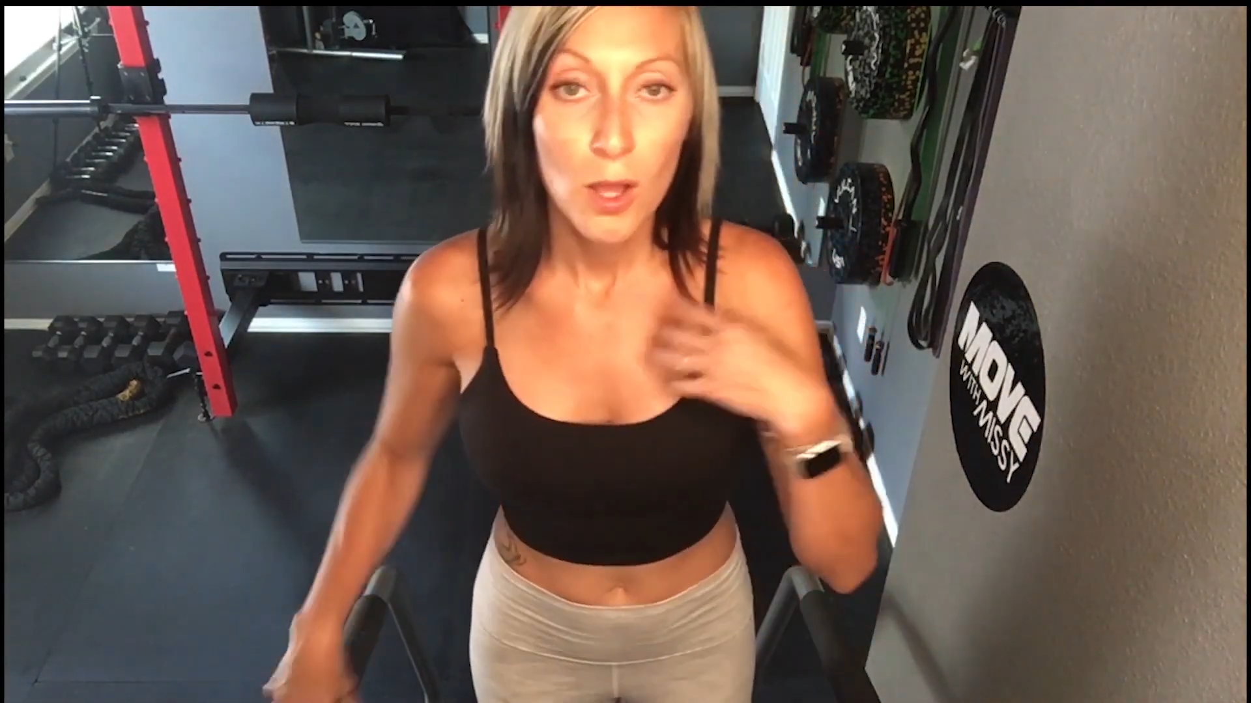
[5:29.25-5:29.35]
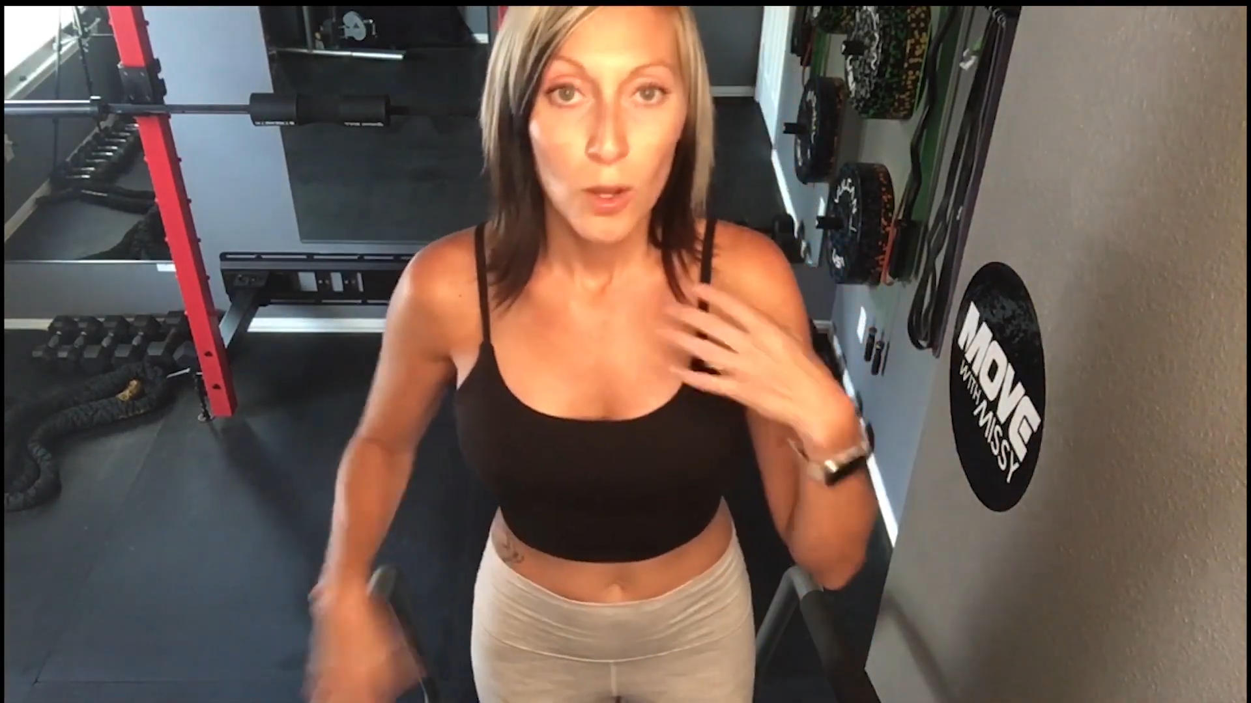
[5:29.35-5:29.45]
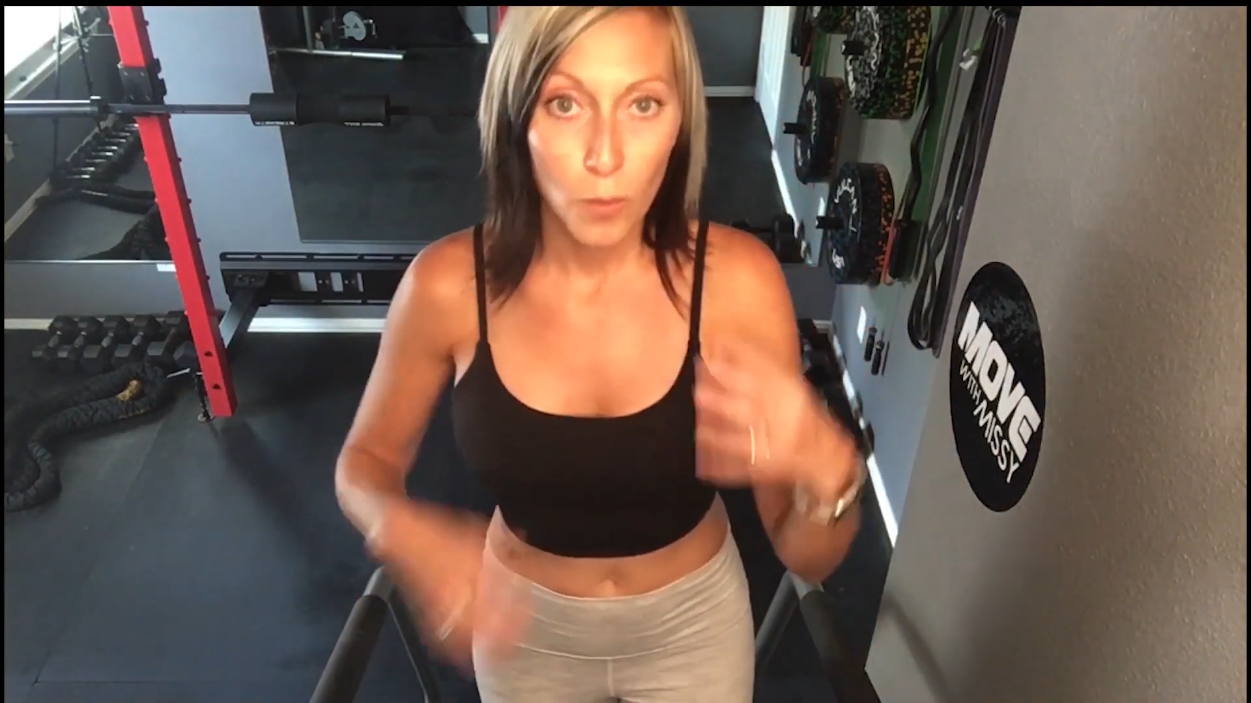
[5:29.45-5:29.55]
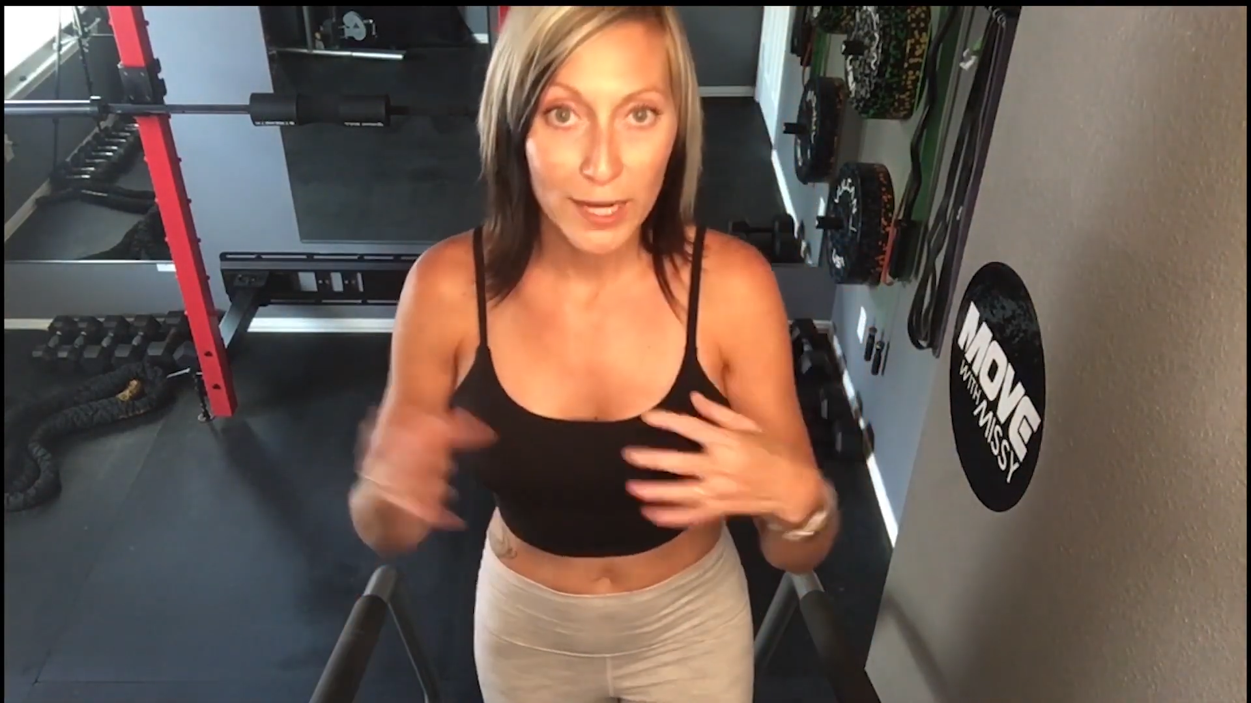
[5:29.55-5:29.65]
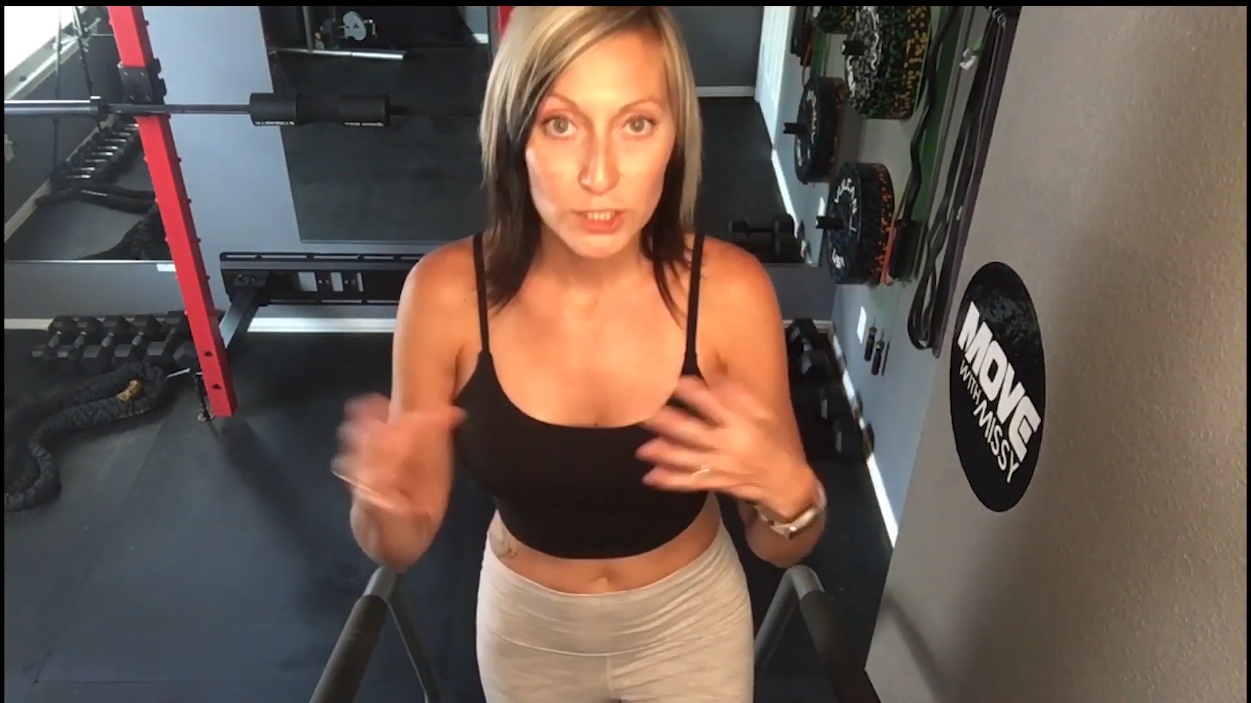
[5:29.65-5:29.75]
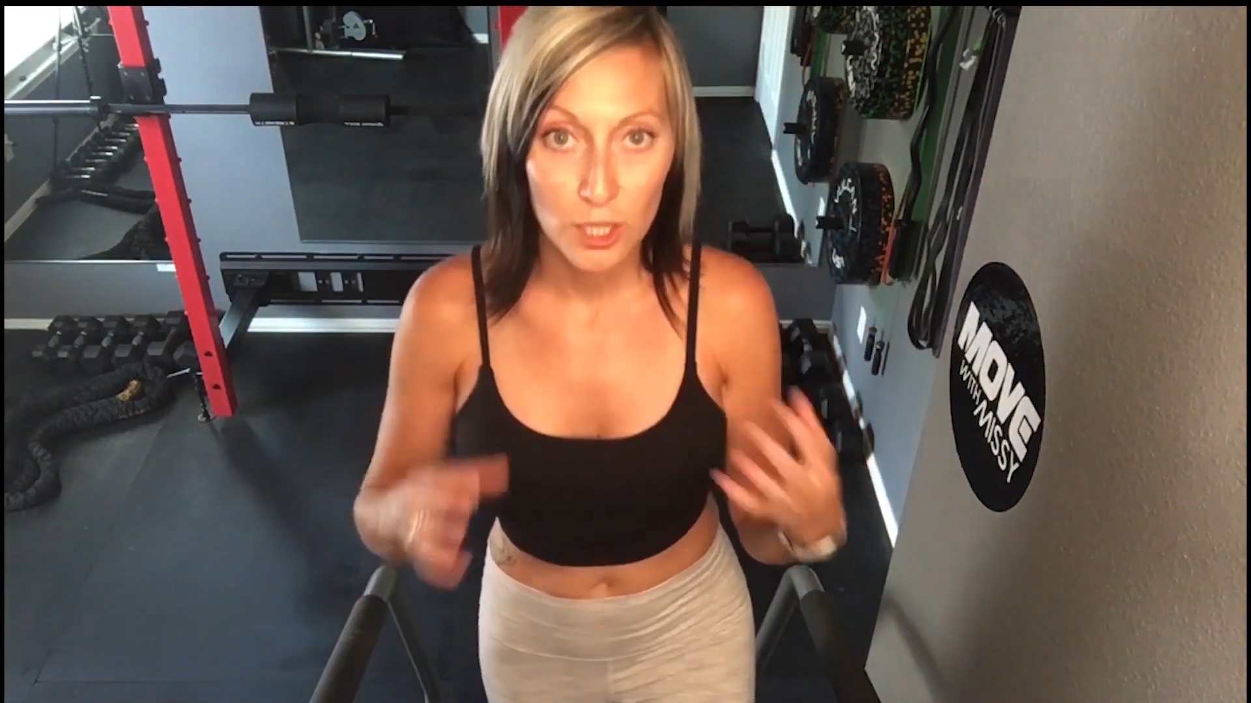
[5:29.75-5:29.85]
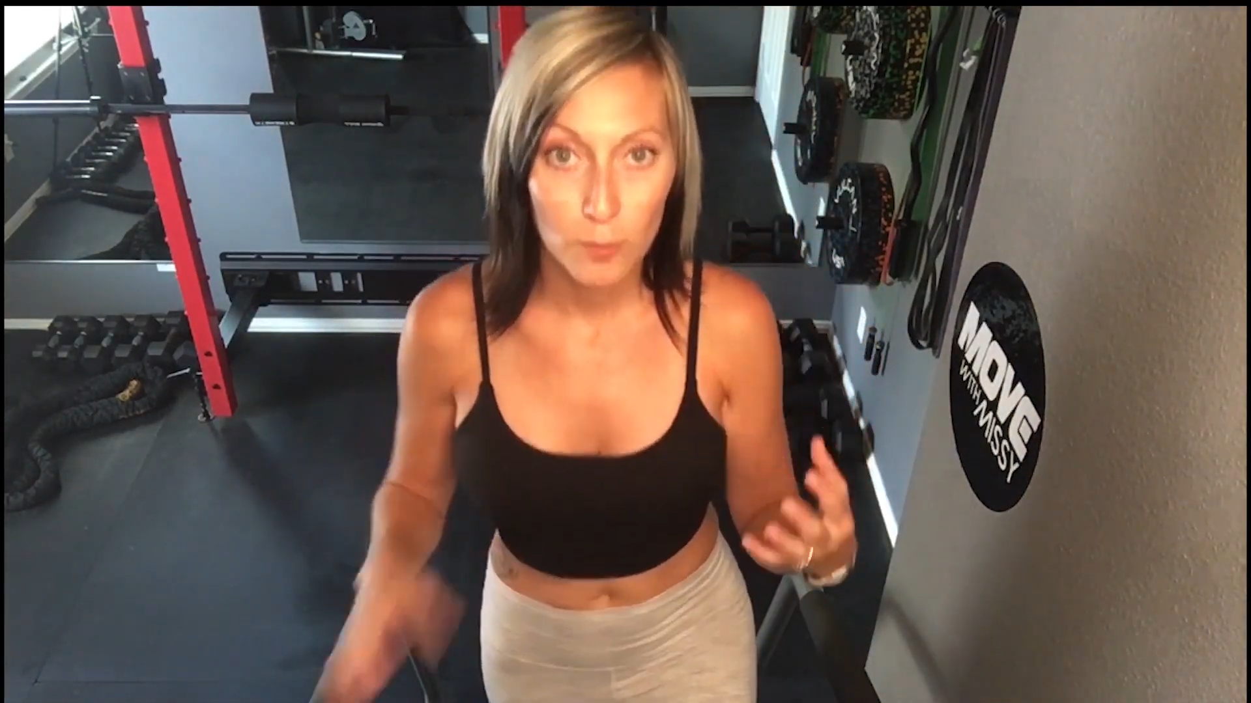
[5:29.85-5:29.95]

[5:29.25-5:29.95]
white cheddar